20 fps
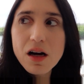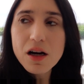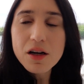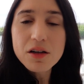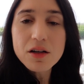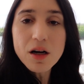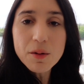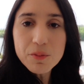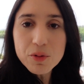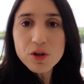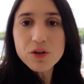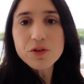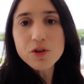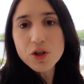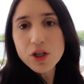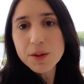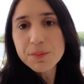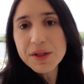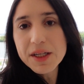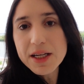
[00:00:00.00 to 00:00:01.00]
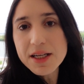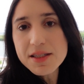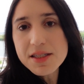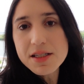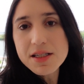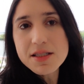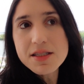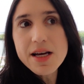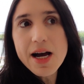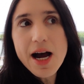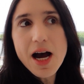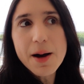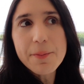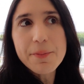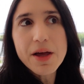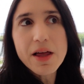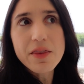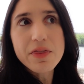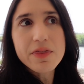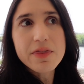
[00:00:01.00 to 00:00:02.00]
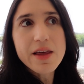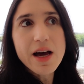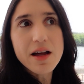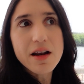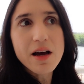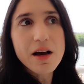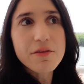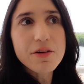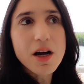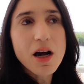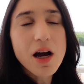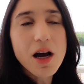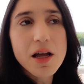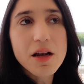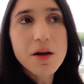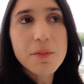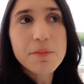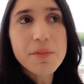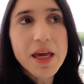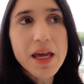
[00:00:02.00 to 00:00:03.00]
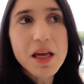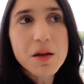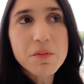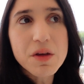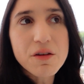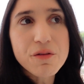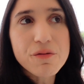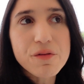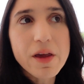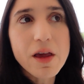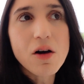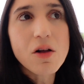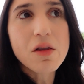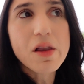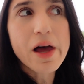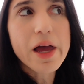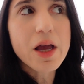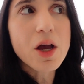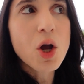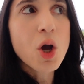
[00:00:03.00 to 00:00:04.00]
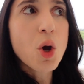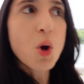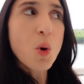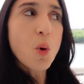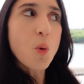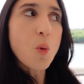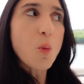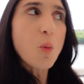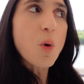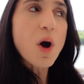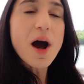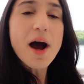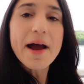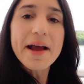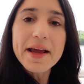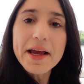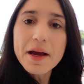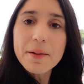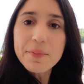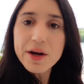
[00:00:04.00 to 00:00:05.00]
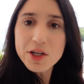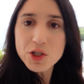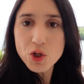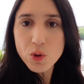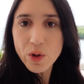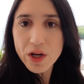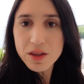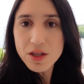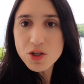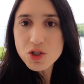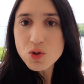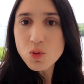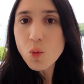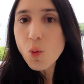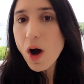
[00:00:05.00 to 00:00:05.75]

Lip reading: a number of creepy incidents happen that have kind of made me feel like, why am I doing this?